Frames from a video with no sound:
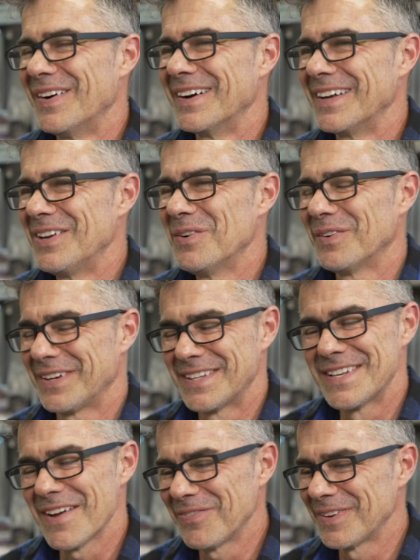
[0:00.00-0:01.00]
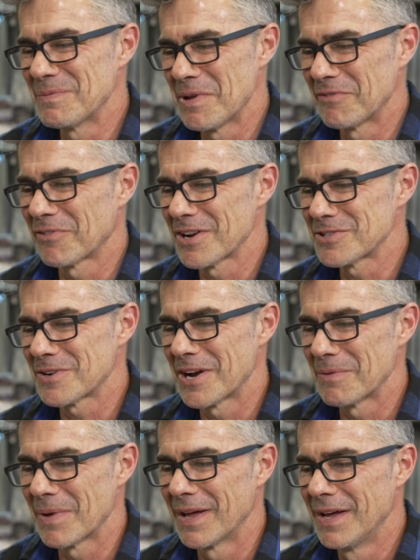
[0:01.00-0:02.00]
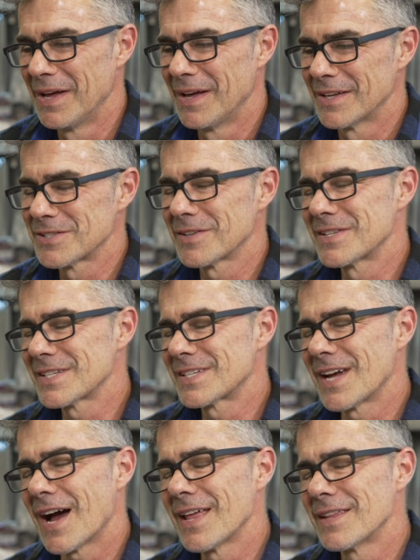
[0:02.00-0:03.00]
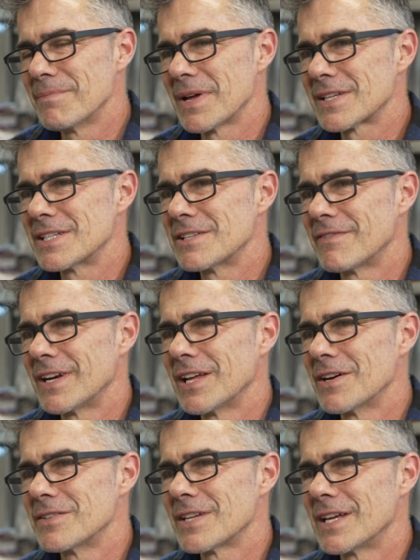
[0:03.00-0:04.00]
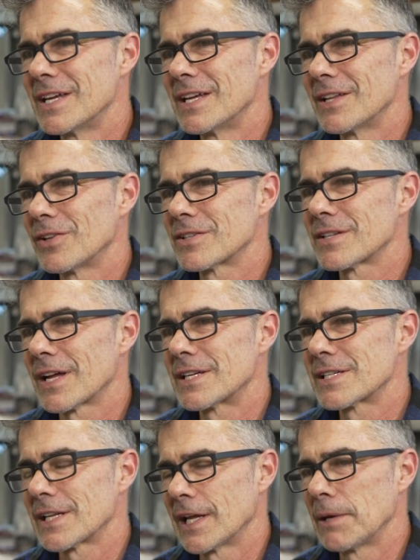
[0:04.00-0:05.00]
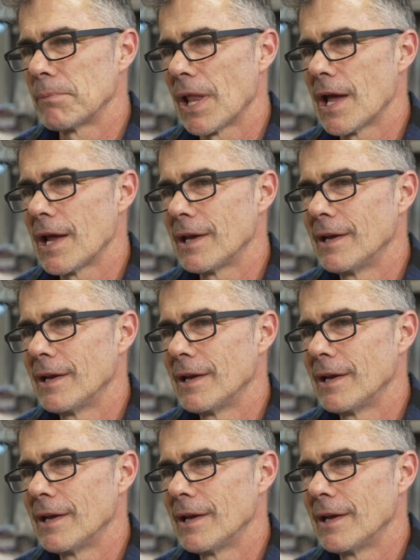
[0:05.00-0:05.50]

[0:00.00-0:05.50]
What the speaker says: You will definitely be frustrated. But so this guy that makes these videos, he looks like Sling Blade.